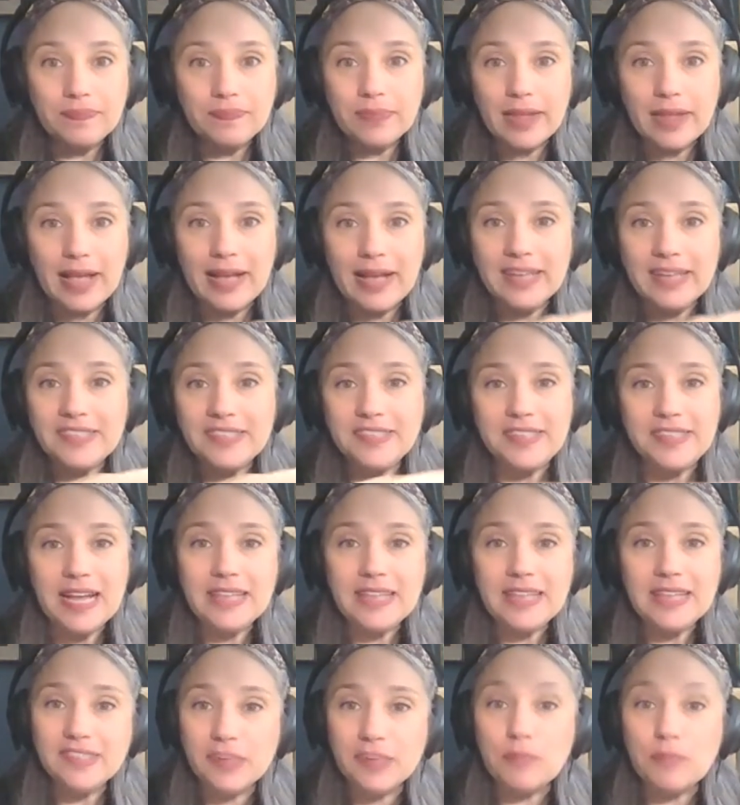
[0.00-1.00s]

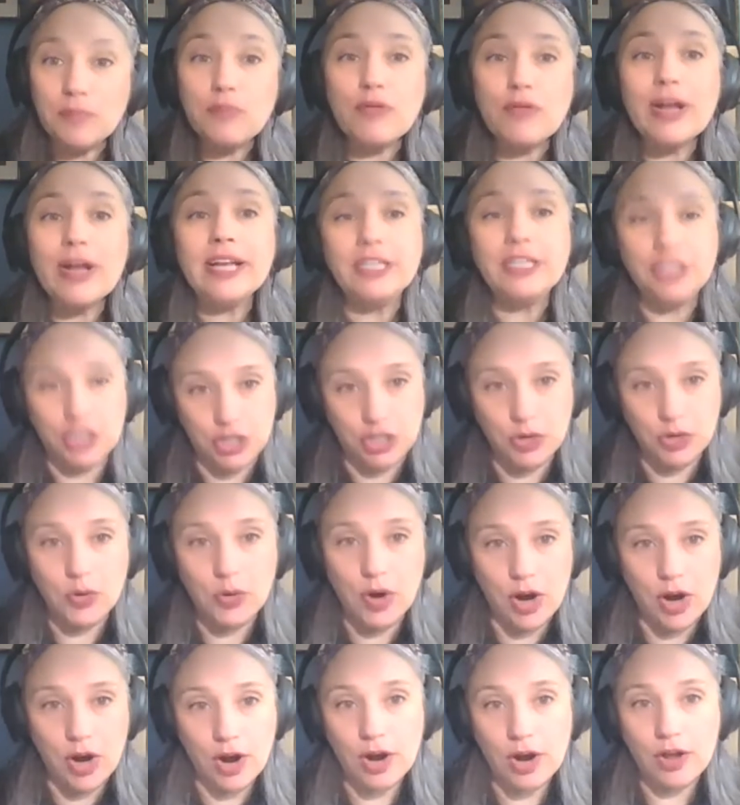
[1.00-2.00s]
extends a bridge to
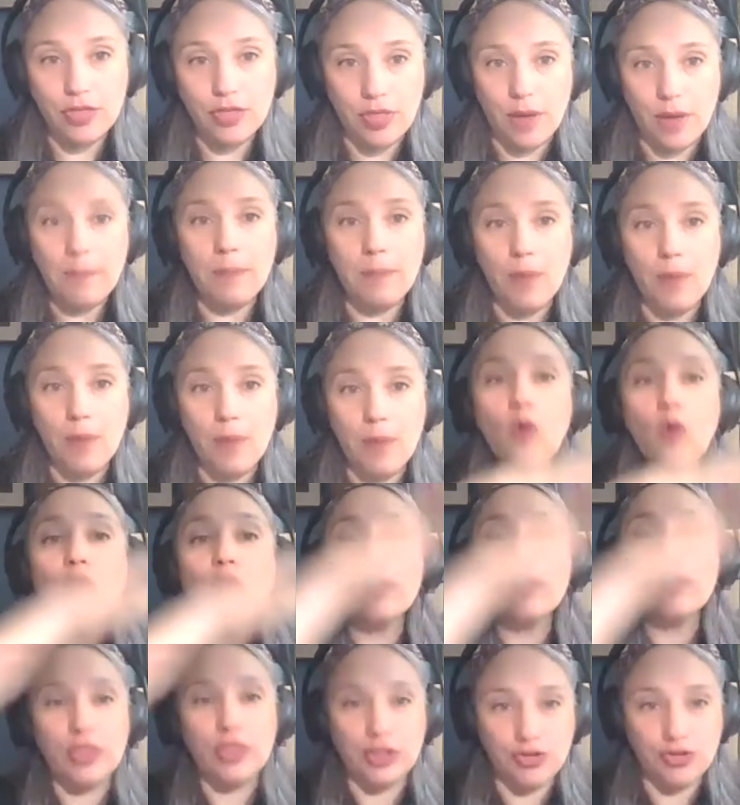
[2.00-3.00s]
her
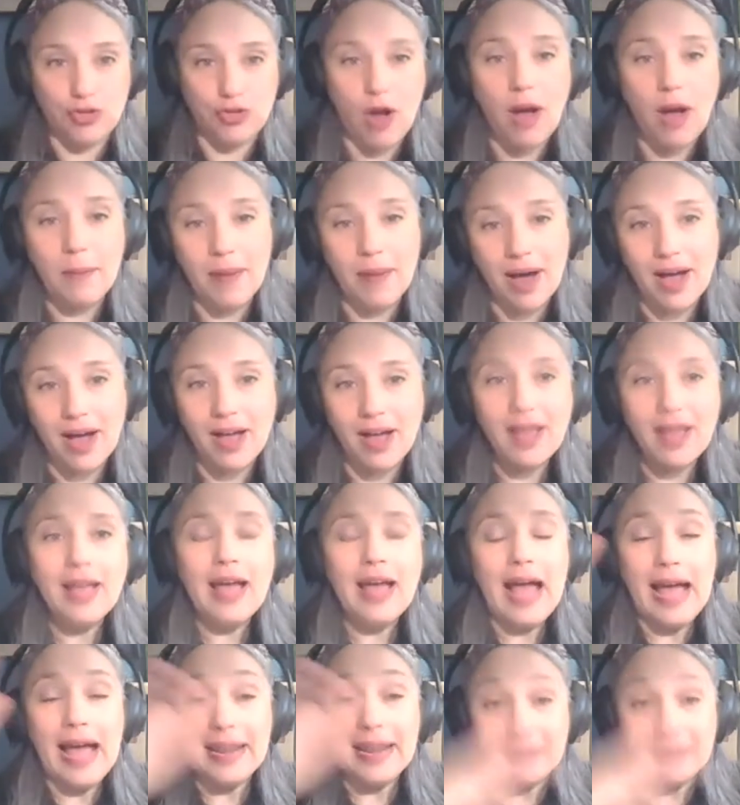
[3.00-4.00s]
over the trauma
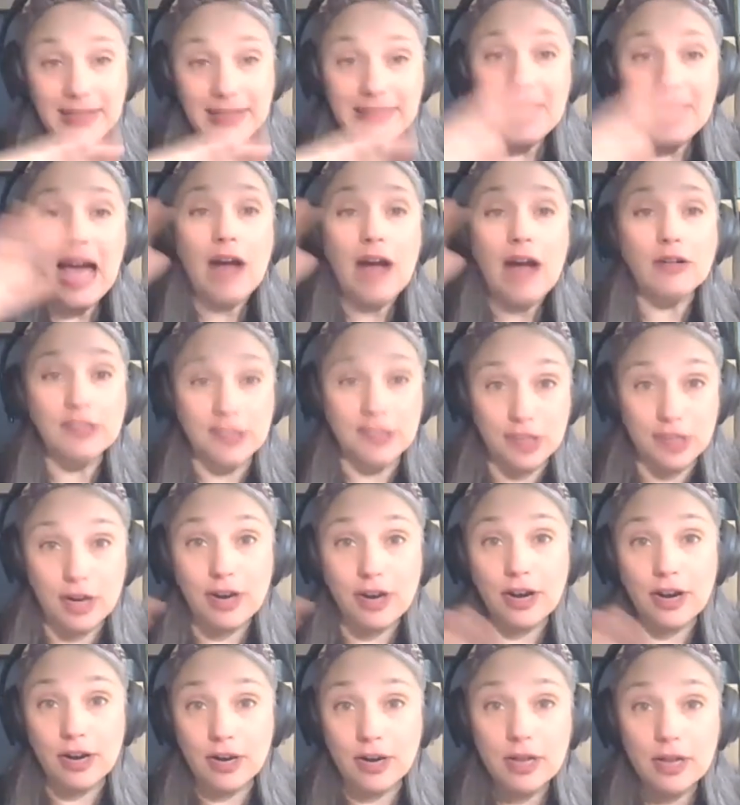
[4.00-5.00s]
and allows
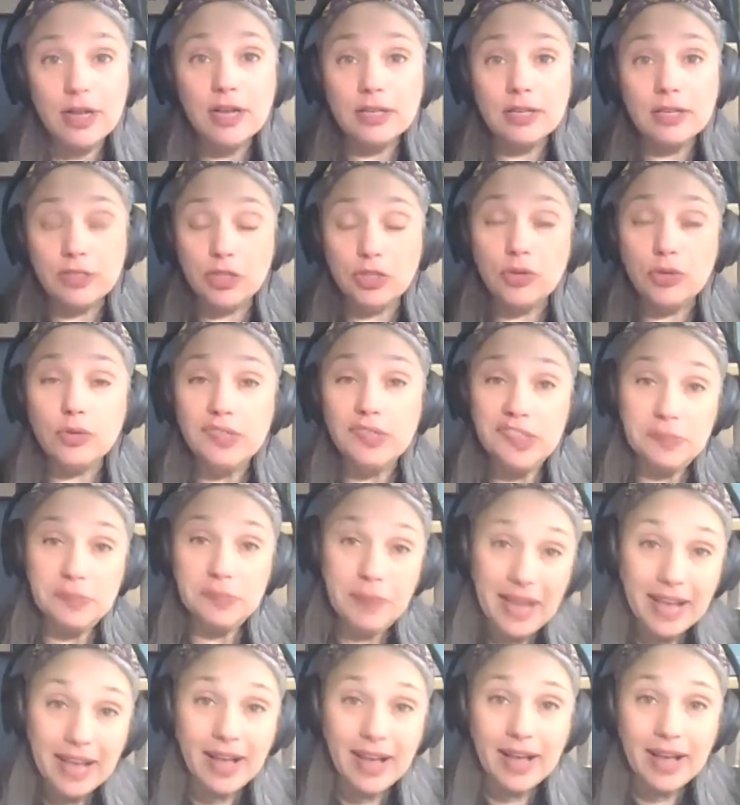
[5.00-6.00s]
her to
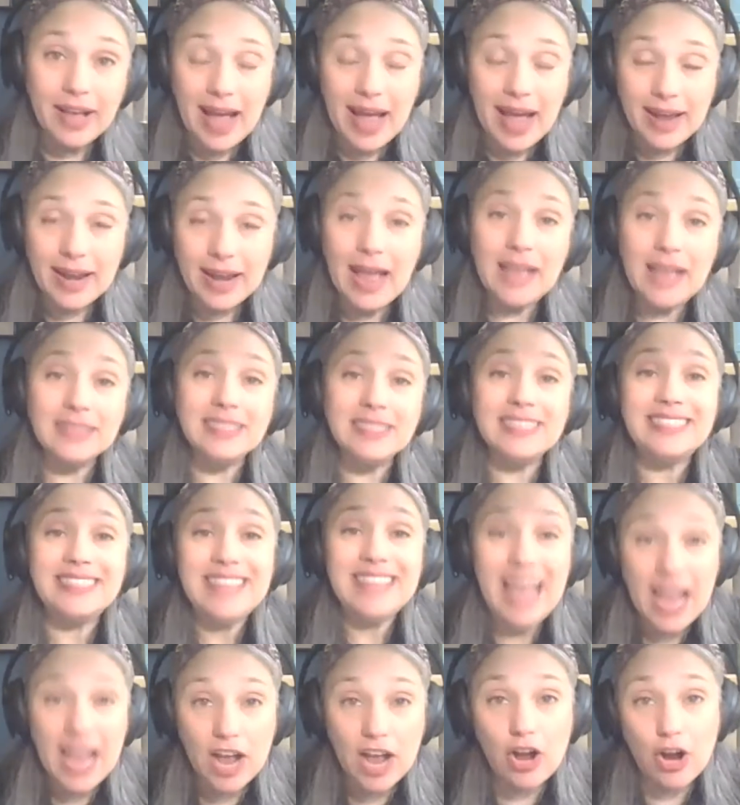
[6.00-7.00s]
speak again and to
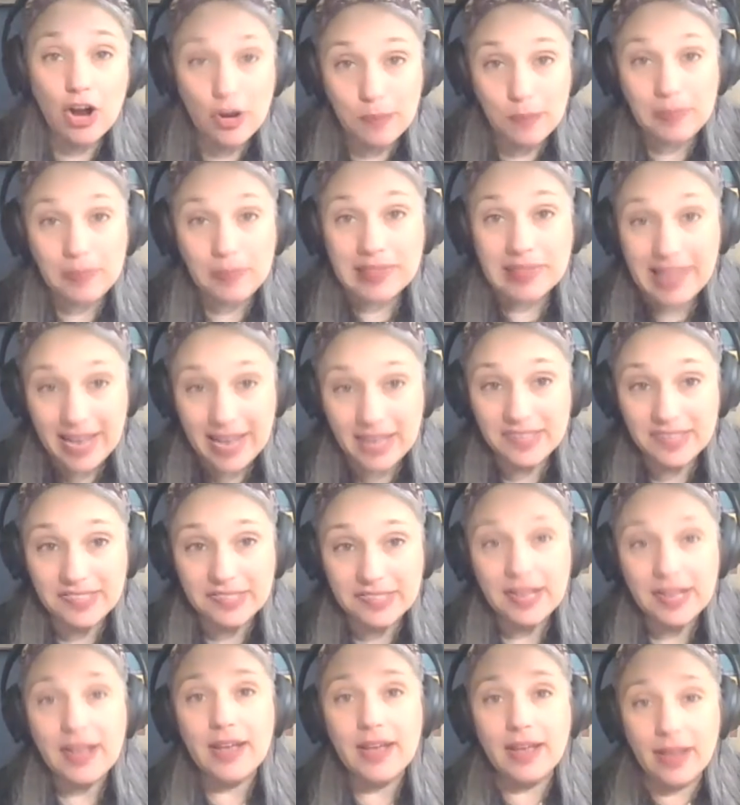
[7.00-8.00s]
take her place
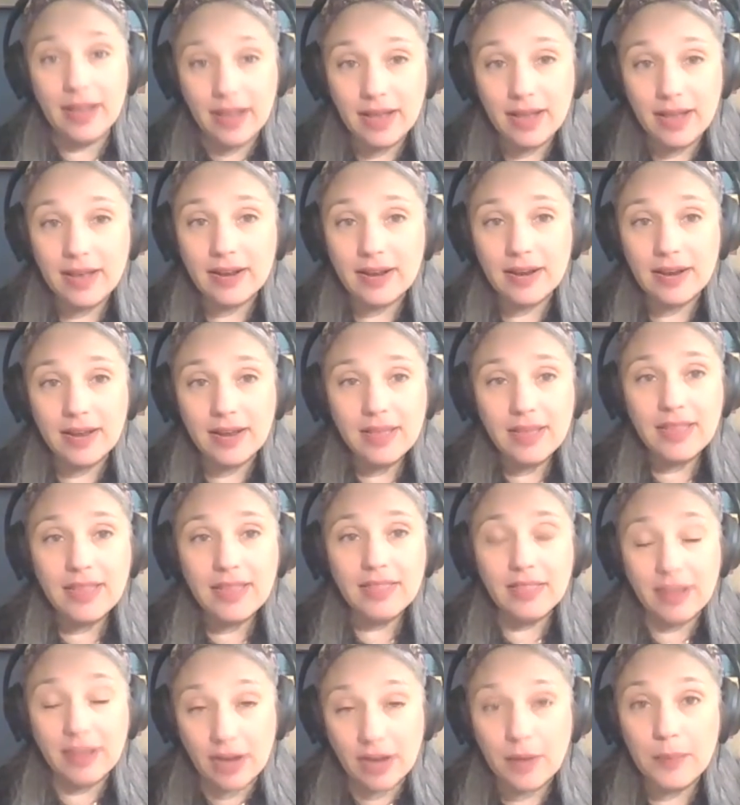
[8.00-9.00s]
in
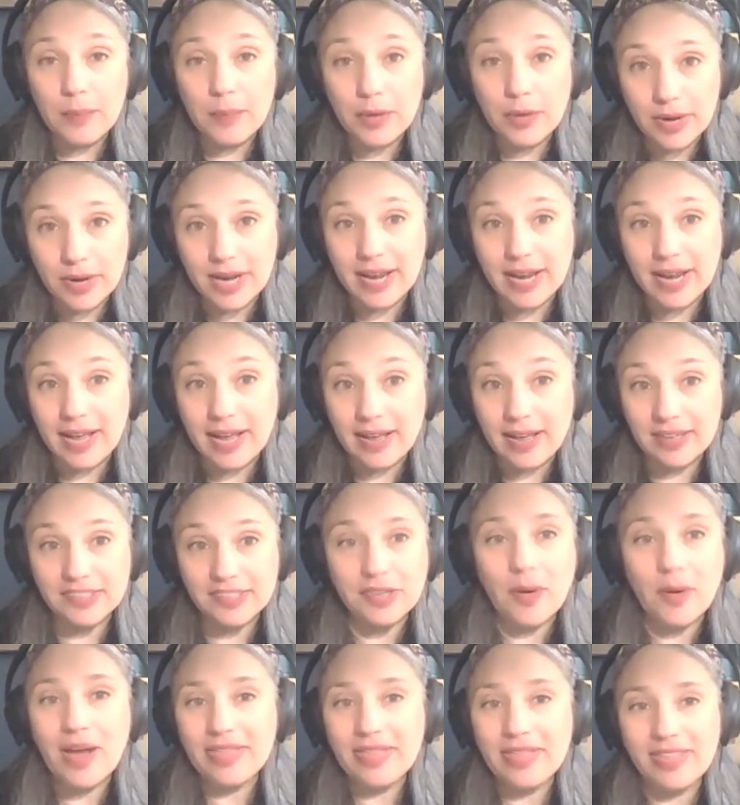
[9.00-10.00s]
the community.
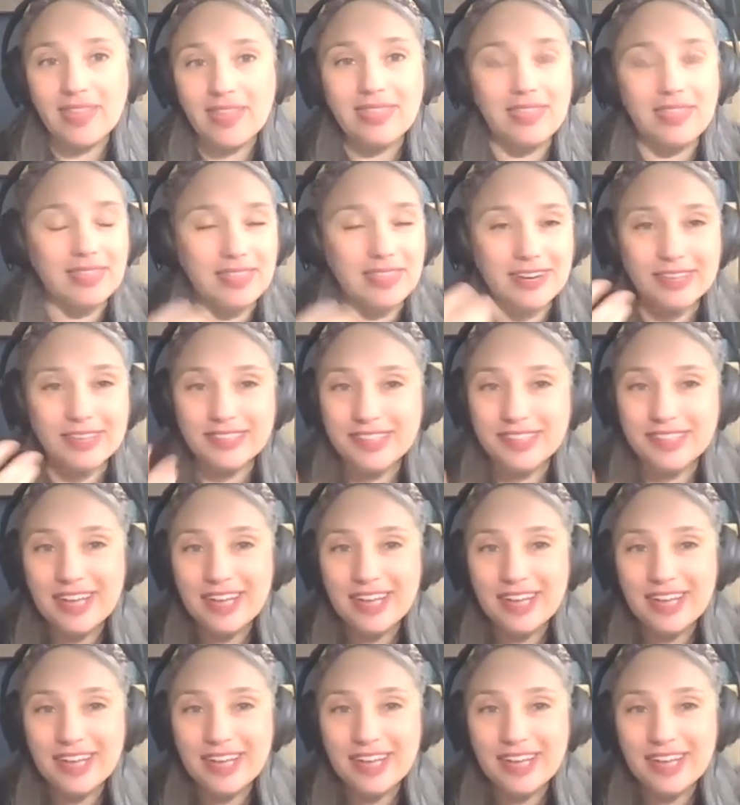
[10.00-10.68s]
So I think that there's